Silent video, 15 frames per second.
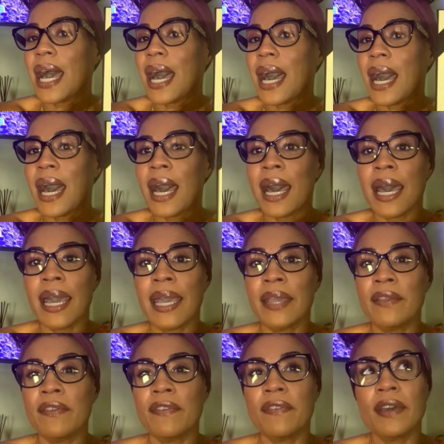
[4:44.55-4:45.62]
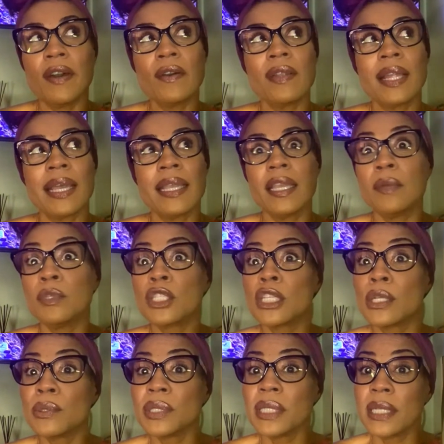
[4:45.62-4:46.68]
I felt like it was
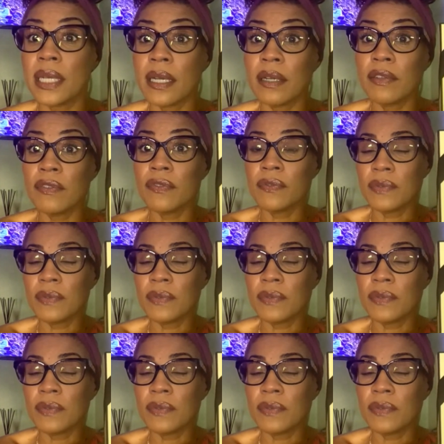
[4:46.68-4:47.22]
close enough